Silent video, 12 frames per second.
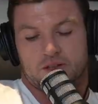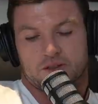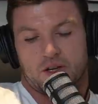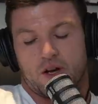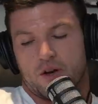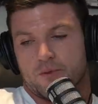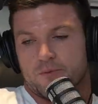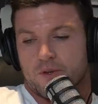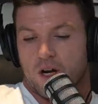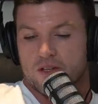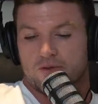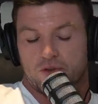So, you
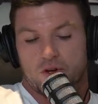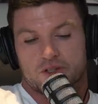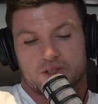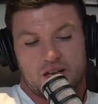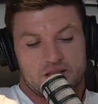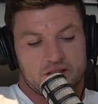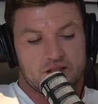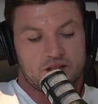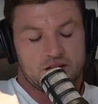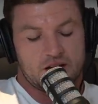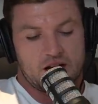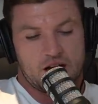know, your first season,
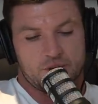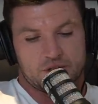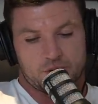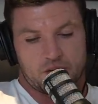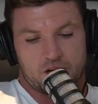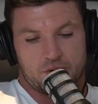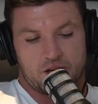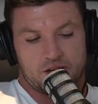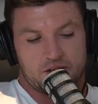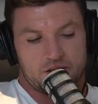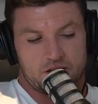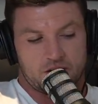we spoke about,
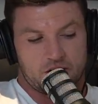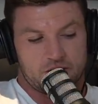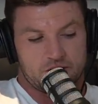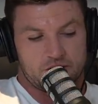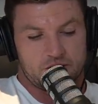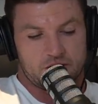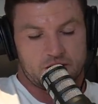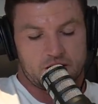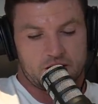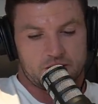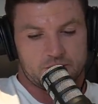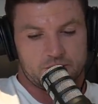you
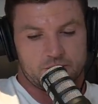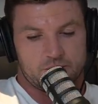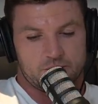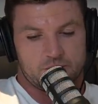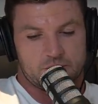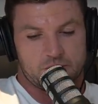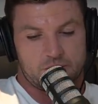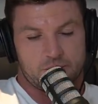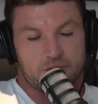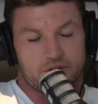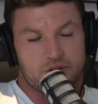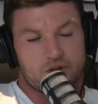know, put
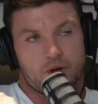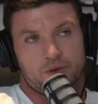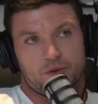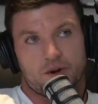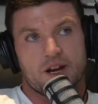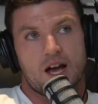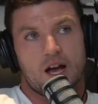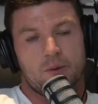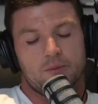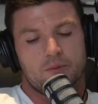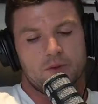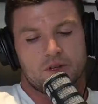a lot of time in
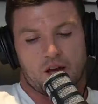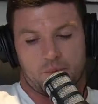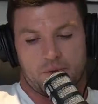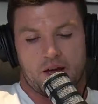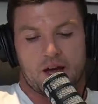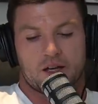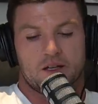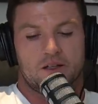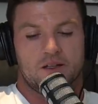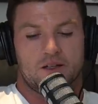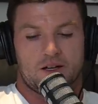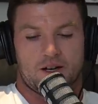rehab, come back,
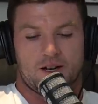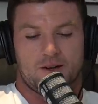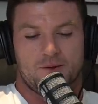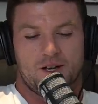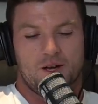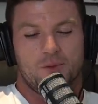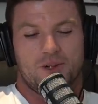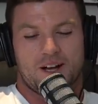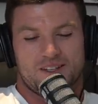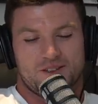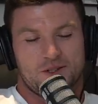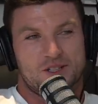played
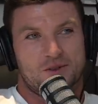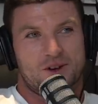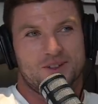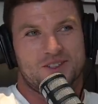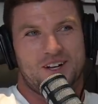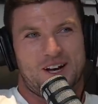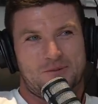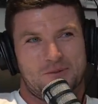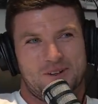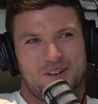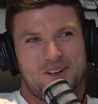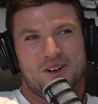in the New South Wales Cup
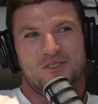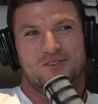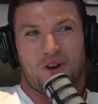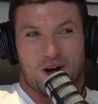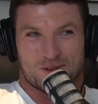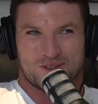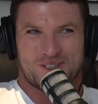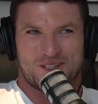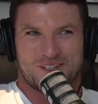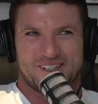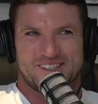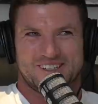final
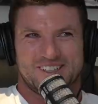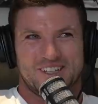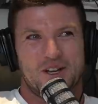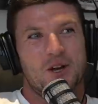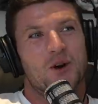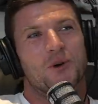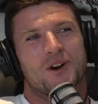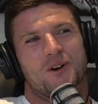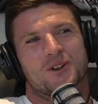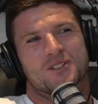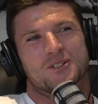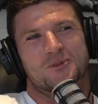series, went
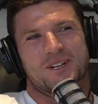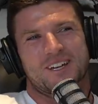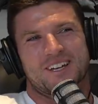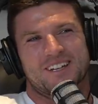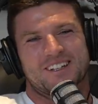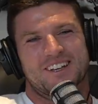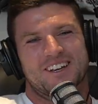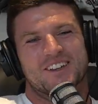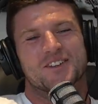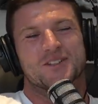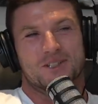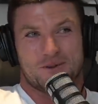on to win
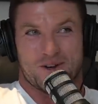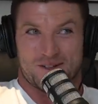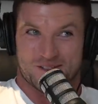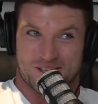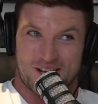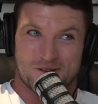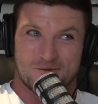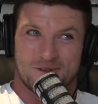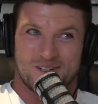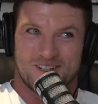the New South Wales Cup.